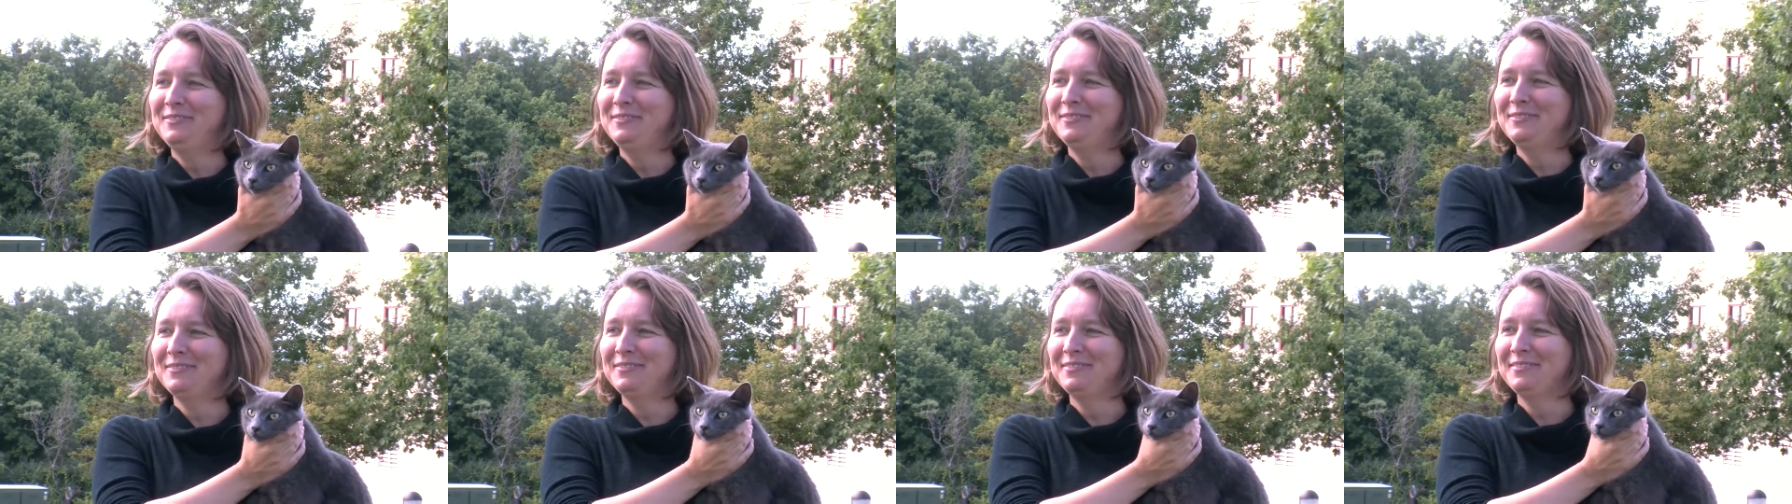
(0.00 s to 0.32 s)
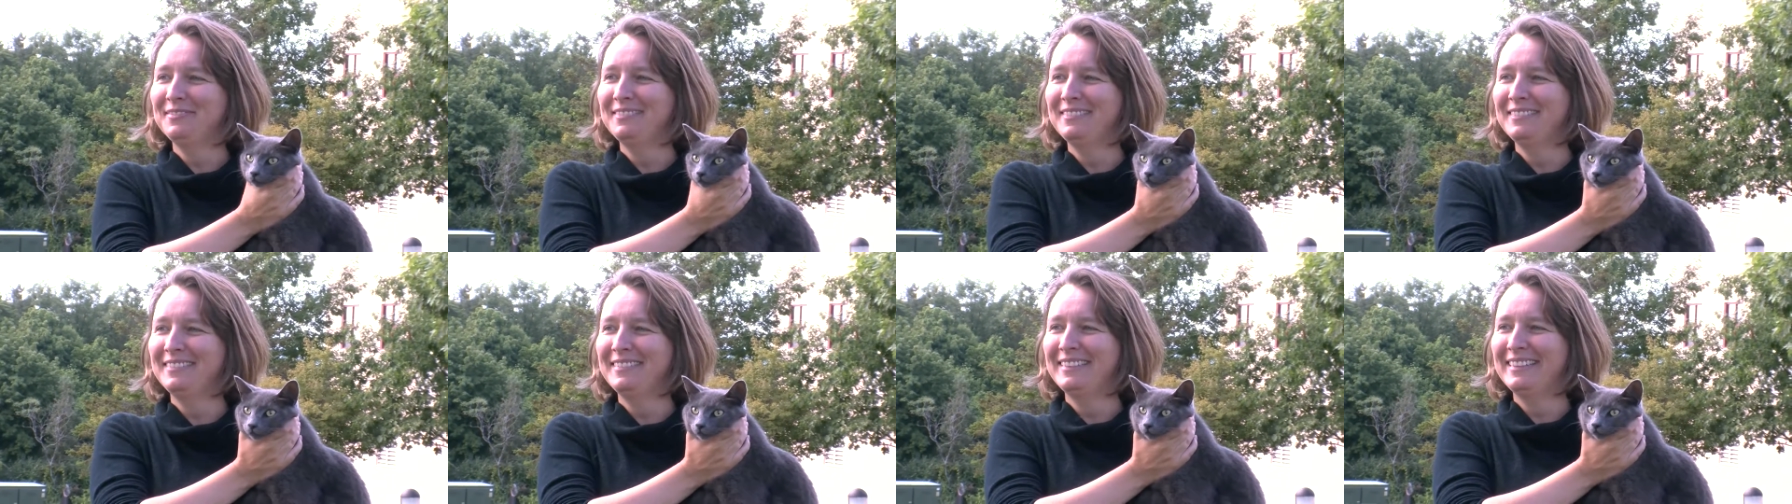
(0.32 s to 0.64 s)
and
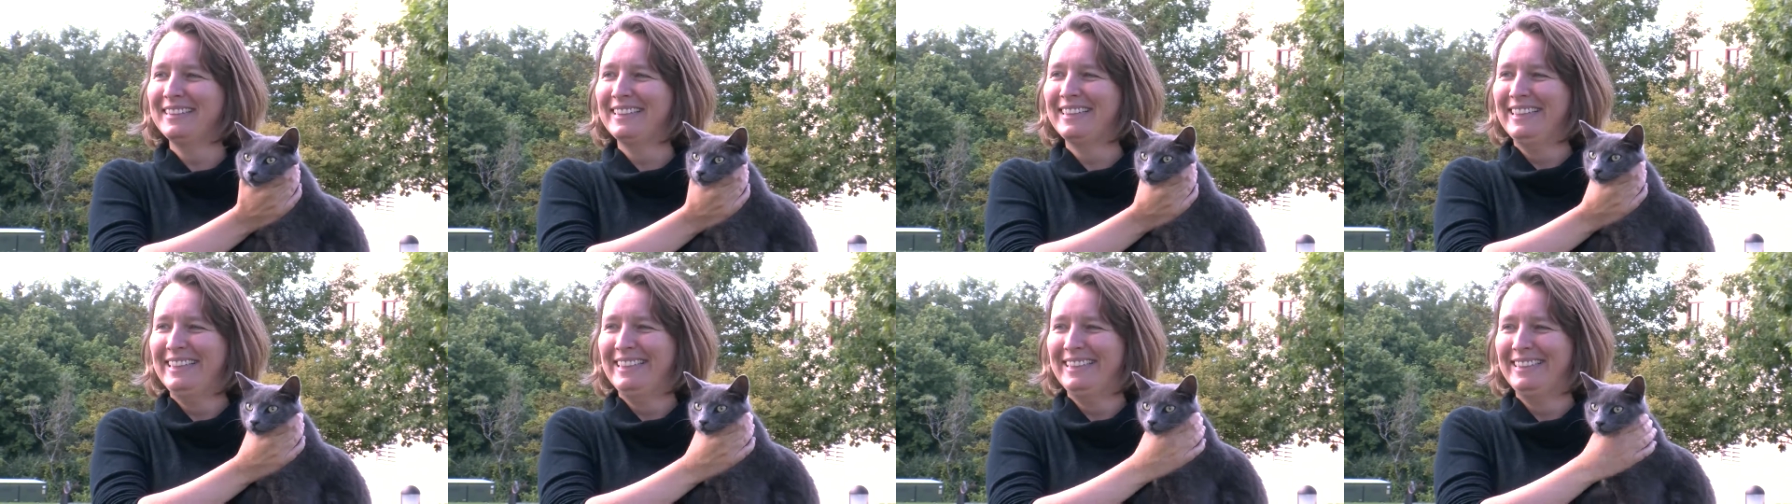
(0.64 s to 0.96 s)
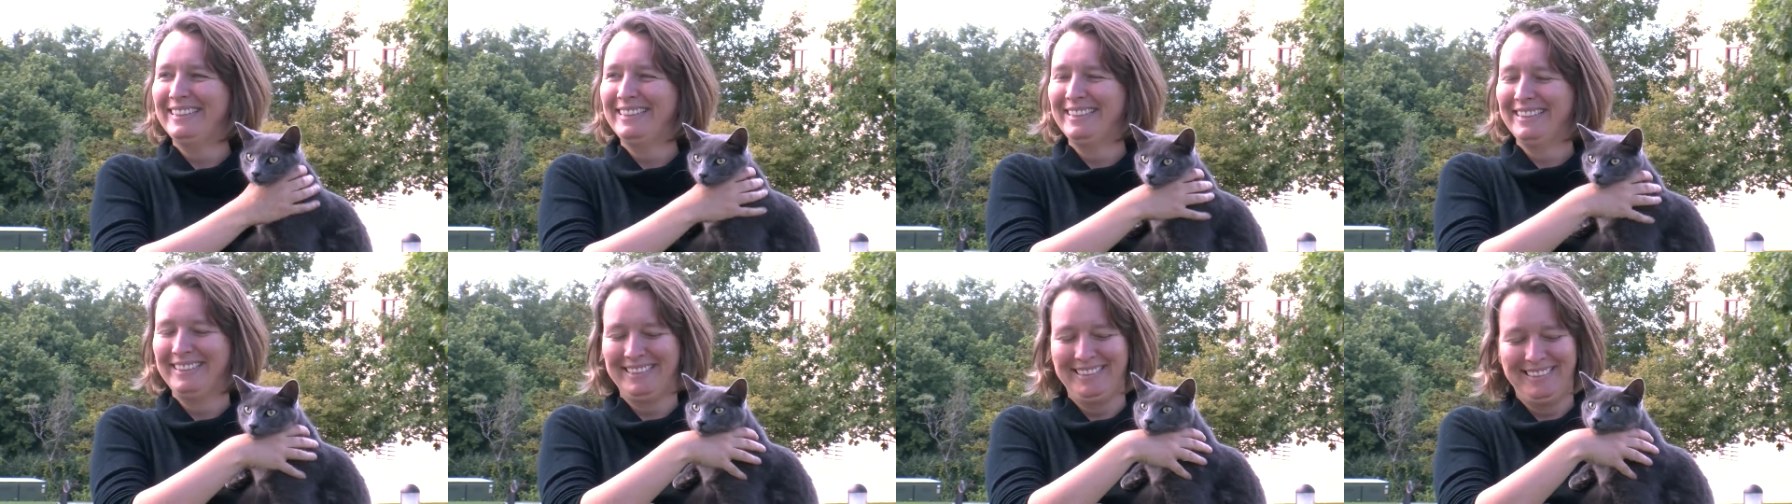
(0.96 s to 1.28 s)
their names
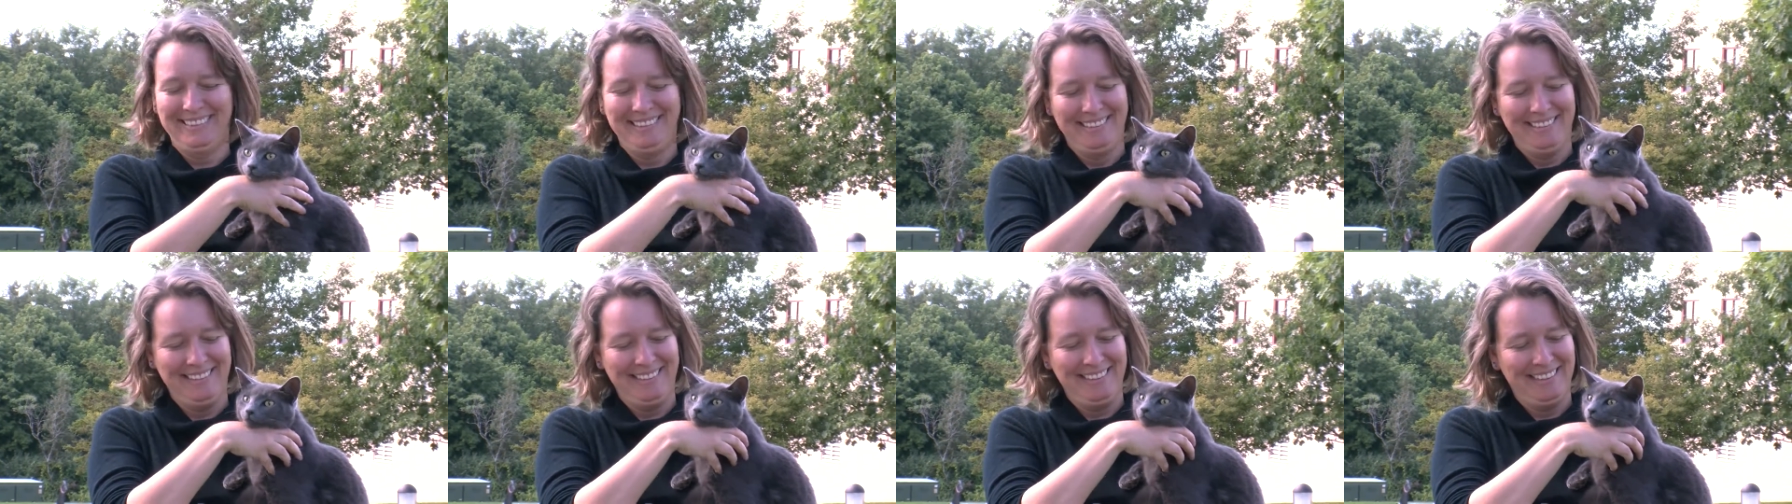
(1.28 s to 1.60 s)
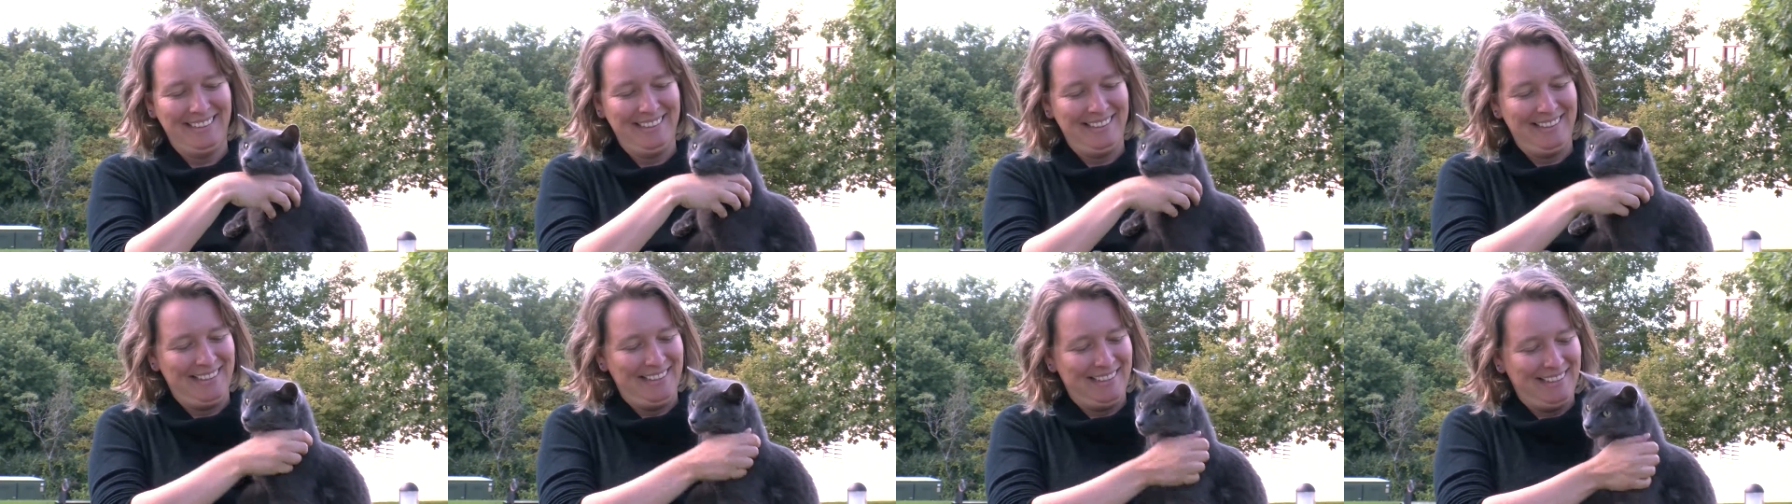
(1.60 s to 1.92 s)
are Seven,
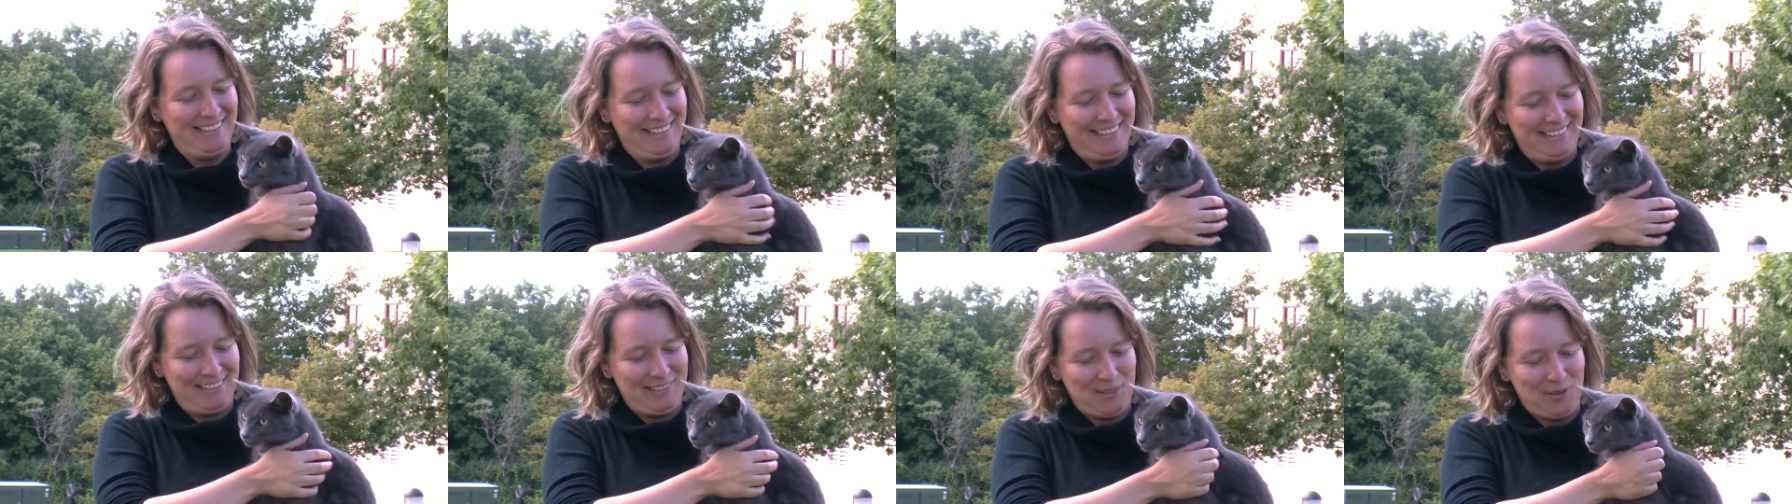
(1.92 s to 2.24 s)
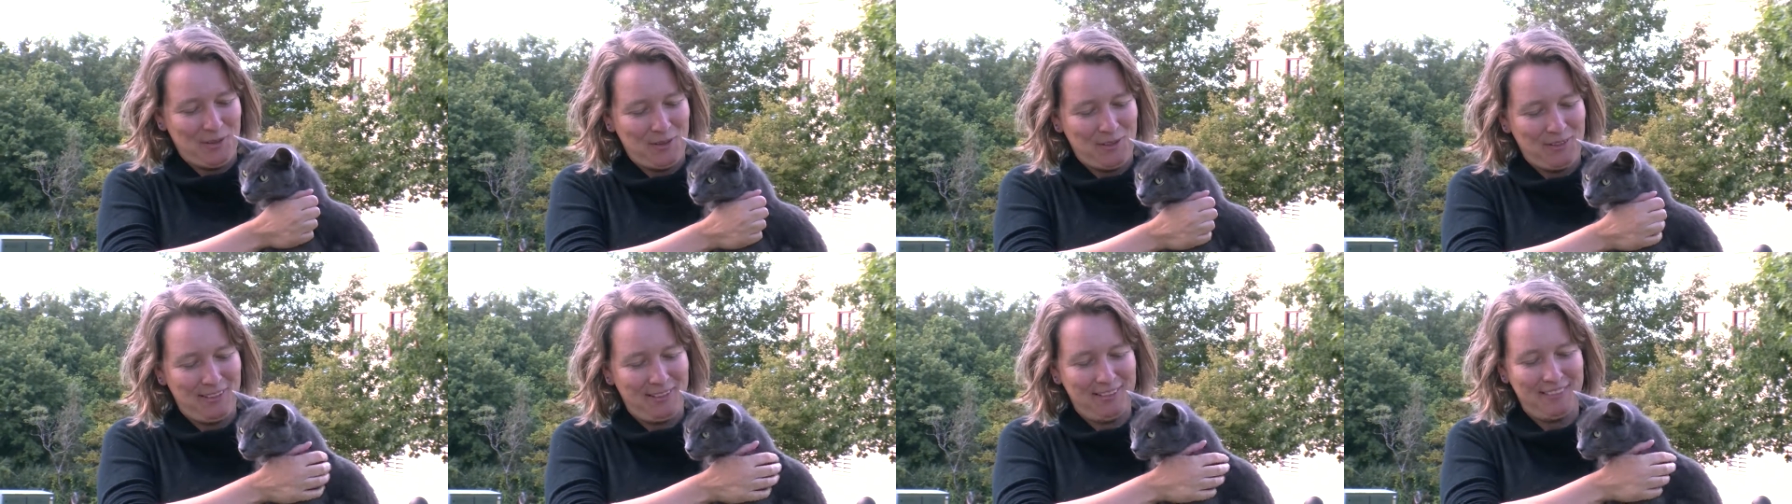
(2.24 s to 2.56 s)
Scrat,
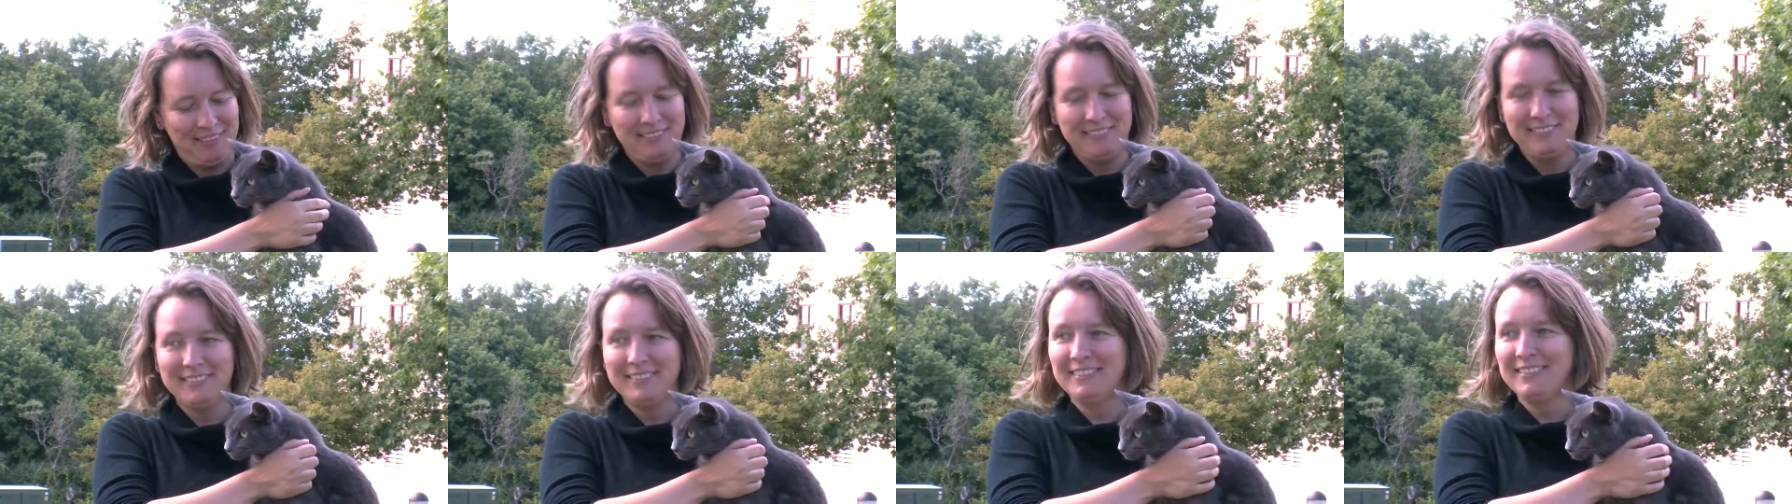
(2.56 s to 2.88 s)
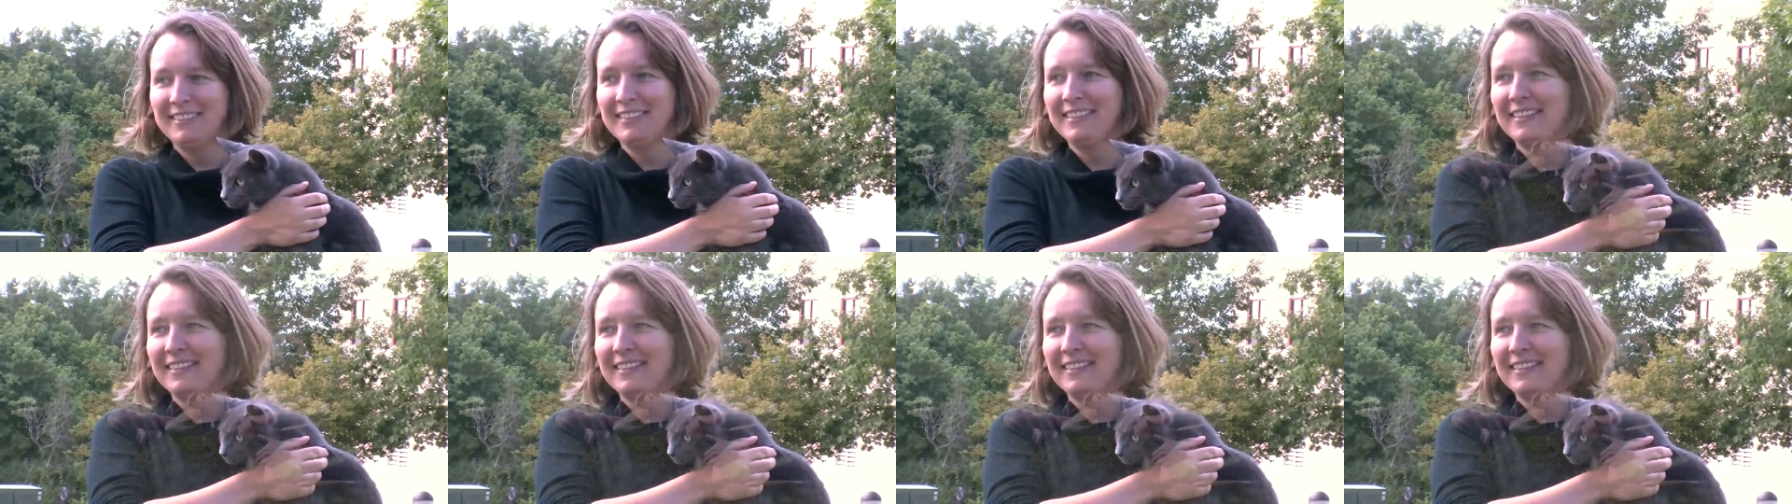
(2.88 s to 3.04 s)
Leonard and